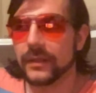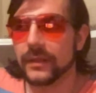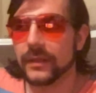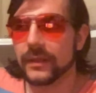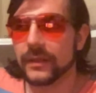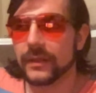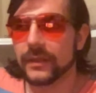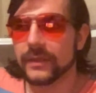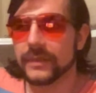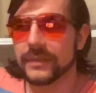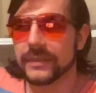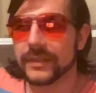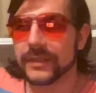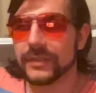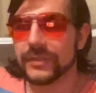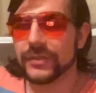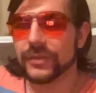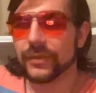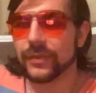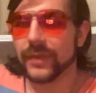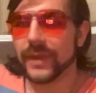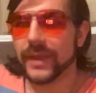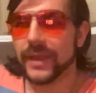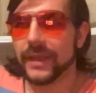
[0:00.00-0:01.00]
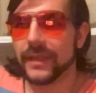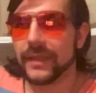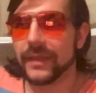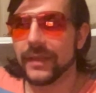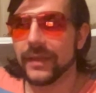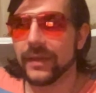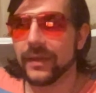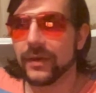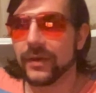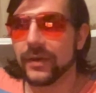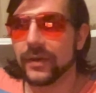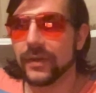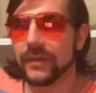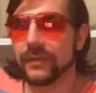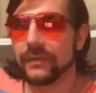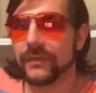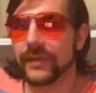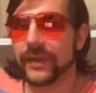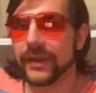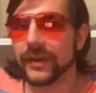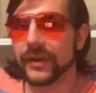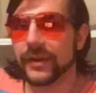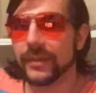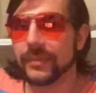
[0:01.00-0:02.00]
in such a way that all the
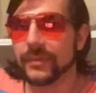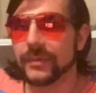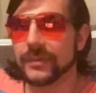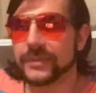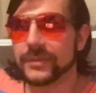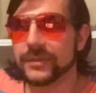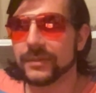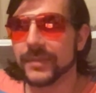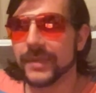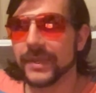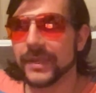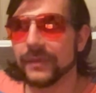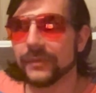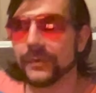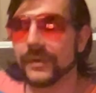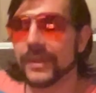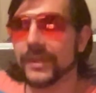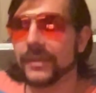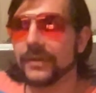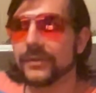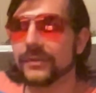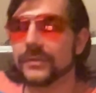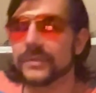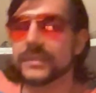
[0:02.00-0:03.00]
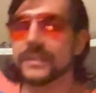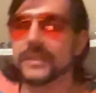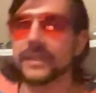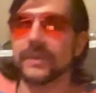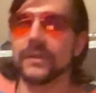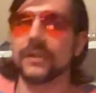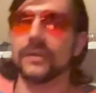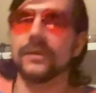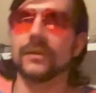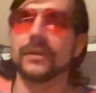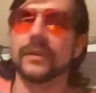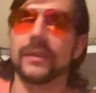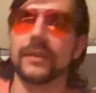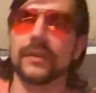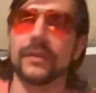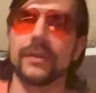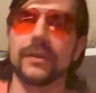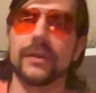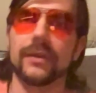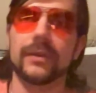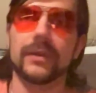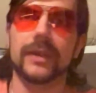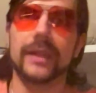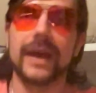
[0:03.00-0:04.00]
variables are being reused and
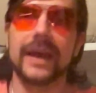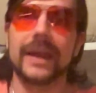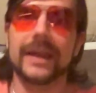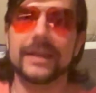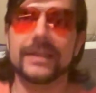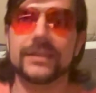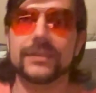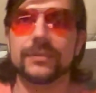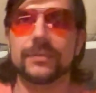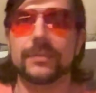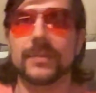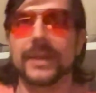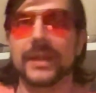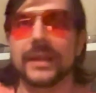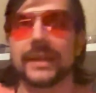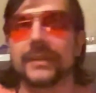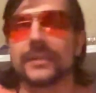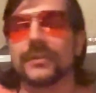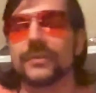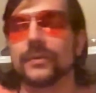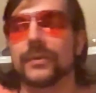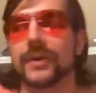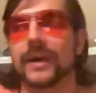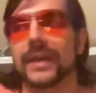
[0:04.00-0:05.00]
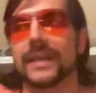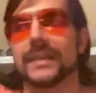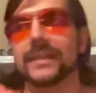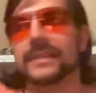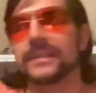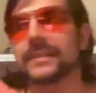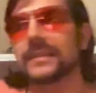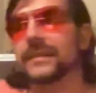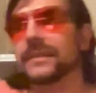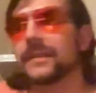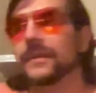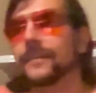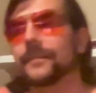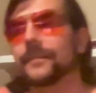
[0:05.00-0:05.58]
no line is repeated twice